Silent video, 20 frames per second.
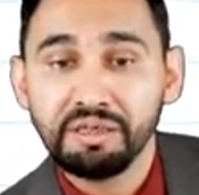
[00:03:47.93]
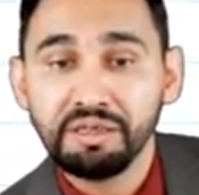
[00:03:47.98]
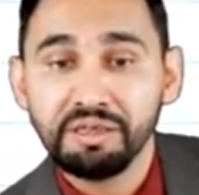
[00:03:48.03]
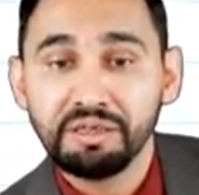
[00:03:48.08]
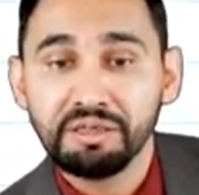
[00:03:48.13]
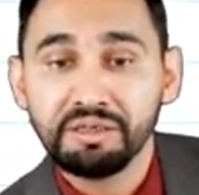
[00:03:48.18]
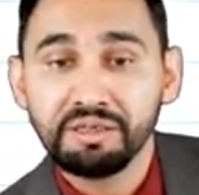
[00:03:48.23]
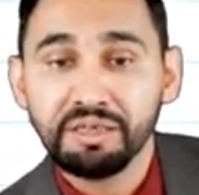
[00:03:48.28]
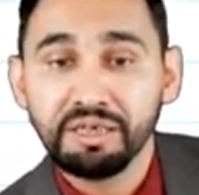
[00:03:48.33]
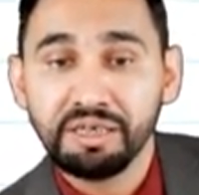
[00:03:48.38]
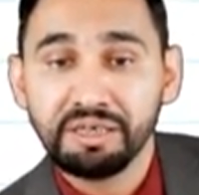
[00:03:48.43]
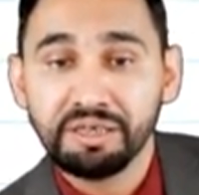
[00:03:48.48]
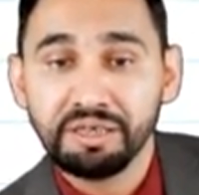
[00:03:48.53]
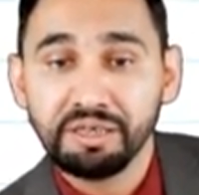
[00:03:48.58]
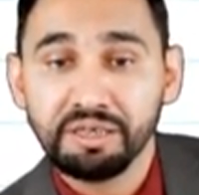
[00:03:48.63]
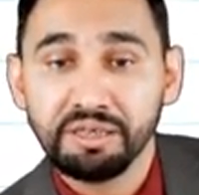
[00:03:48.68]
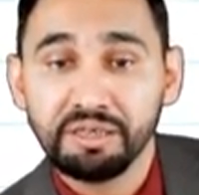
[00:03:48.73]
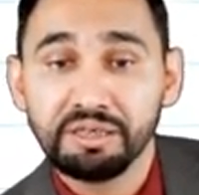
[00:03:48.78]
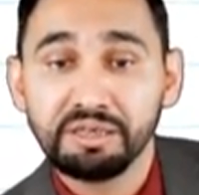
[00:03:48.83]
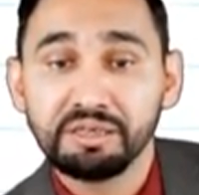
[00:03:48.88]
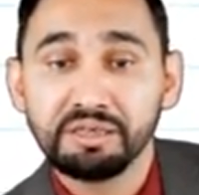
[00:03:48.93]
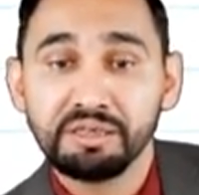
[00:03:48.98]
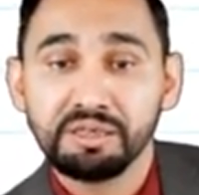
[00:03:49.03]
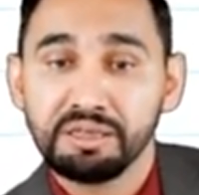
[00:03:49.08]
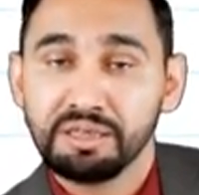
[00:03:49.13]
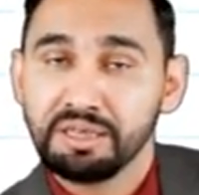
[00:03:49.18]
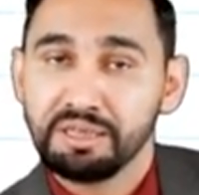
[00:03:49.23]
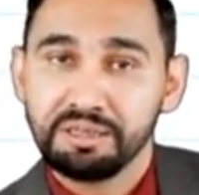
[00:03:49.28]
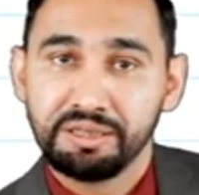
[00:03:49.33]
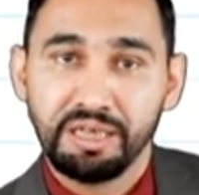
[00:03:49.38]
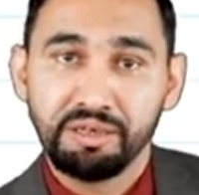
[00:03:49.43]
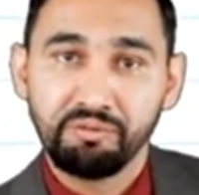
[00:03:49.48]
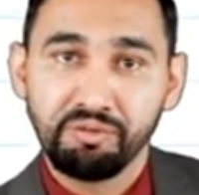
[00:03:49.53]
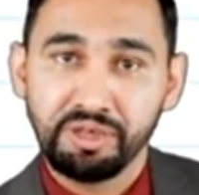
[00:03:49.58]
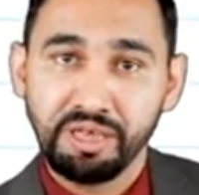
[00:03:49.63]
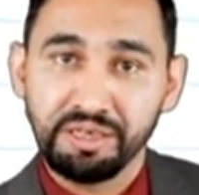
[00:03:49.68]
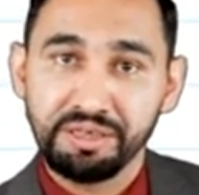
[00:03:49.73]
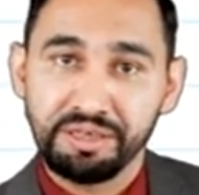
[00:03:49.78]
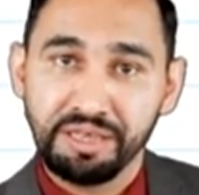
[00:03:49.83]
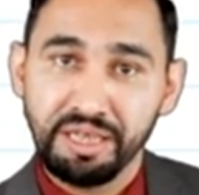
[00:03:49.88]
is greater, then we
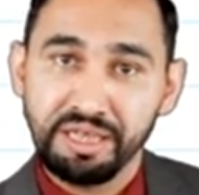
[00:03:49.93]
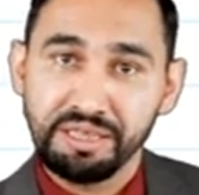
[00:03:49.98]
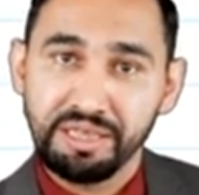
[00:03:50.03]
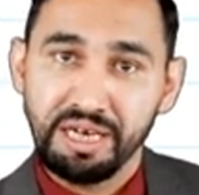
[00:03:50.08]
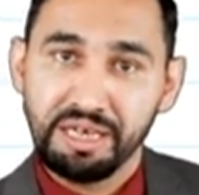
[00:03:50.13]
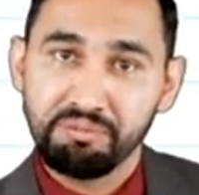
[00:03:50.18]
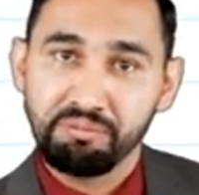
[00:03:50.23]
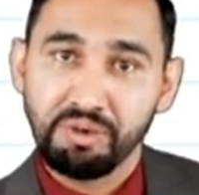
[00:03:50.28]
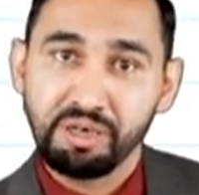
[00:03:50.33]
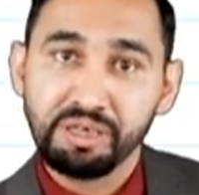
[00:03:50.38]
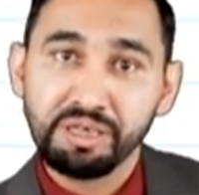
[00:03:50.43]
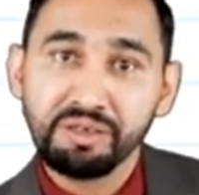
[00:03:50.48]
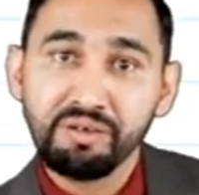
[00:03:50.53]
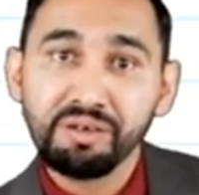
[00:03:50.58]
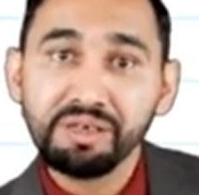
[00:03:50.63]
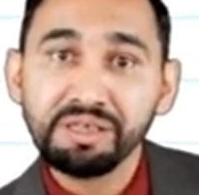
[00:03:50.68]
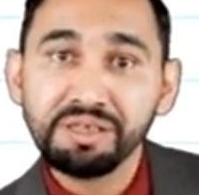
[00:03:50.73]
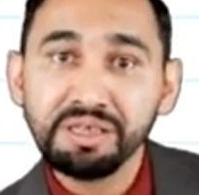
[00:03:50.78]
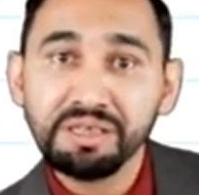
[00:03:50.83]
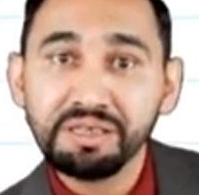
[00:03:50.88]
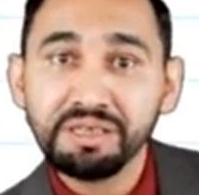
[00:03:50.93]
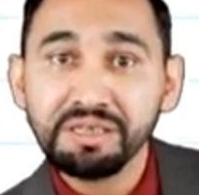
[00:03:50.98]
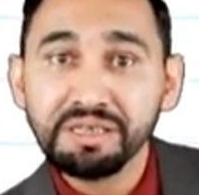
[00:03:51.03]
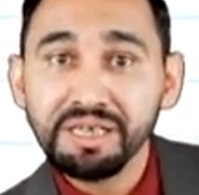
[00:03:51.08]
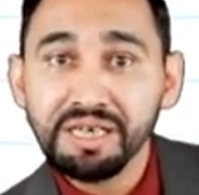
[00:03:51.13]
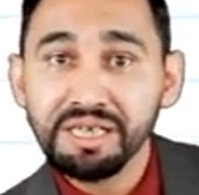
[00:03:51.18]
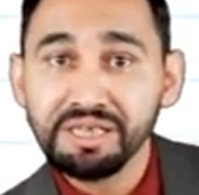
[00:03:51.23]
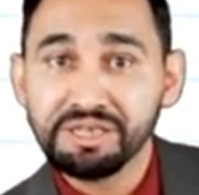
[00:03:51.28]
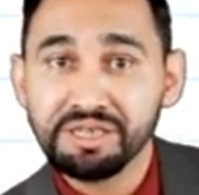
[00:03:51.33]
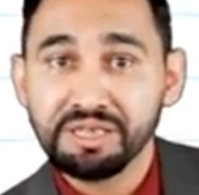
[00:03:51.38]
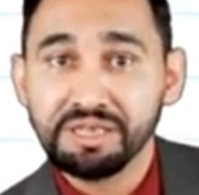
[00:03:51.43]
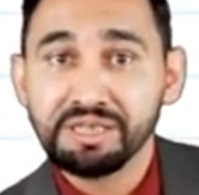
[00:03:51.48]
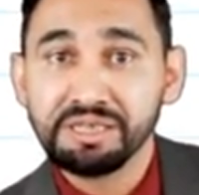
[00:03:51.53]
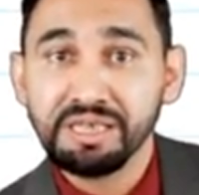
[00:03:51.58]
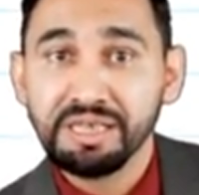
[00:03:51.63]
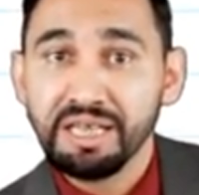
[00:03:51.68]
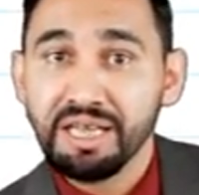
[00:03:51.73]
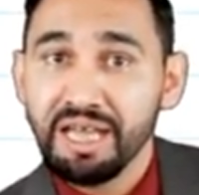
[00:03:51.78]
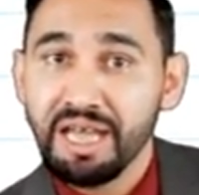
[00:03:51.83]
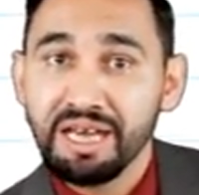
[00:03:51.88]
can say that burden of disease is greater
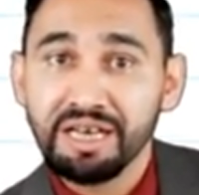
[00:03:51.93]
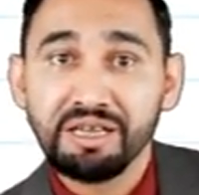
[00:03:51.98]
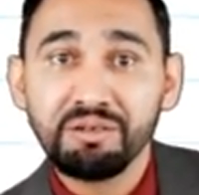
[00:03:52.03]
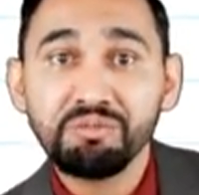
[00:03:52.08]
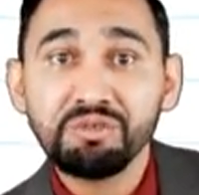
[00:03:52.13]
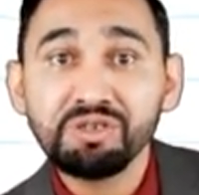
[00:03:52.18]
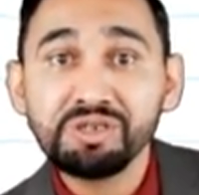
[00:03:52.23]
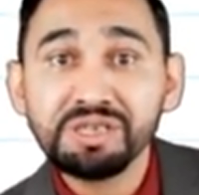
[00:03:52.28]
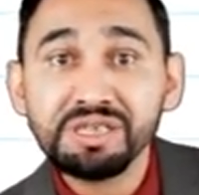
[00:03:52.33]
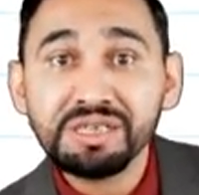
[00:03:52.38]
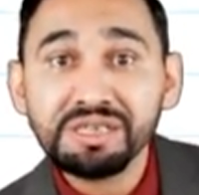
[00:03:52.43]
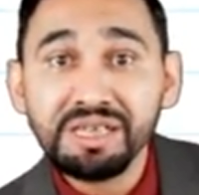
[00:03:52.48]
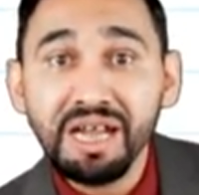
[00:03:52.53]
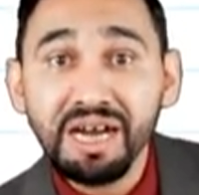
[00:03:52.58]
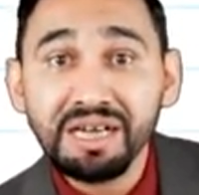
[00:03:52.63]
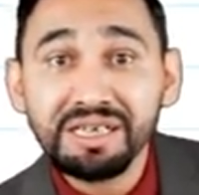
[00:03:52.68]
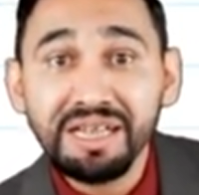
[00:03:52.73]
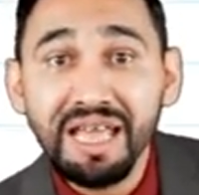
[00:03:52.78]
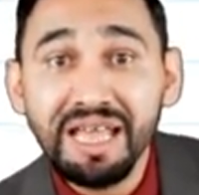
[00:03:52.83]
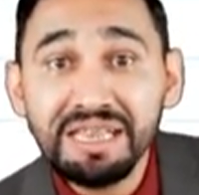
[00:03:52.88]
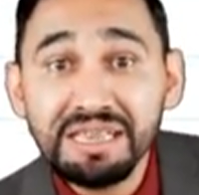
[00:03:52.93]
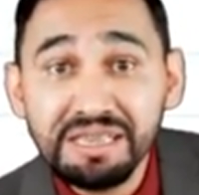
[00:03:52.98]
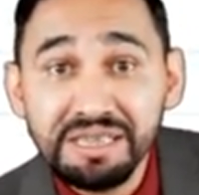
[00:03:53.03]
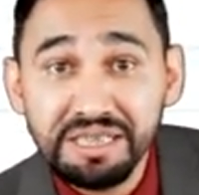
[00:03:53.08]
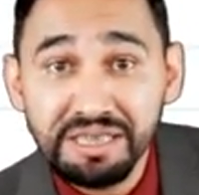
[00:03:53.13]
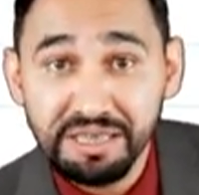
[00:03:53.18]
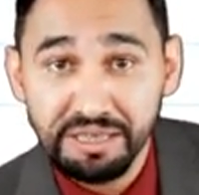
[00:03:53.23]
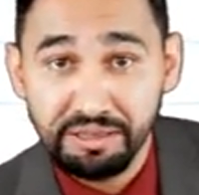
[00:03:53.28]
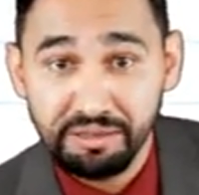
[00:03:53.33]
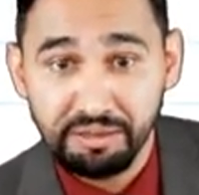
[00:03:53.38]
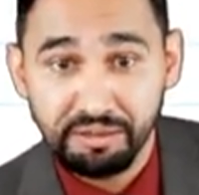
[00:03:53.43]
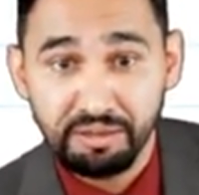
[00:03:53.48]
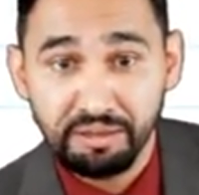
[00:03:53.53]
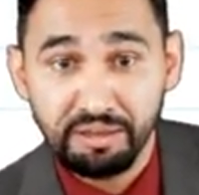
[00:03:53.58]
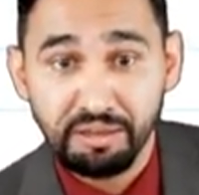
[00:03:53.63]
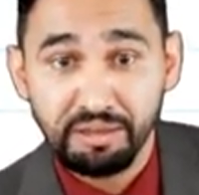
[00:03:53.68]
and community is not healthy.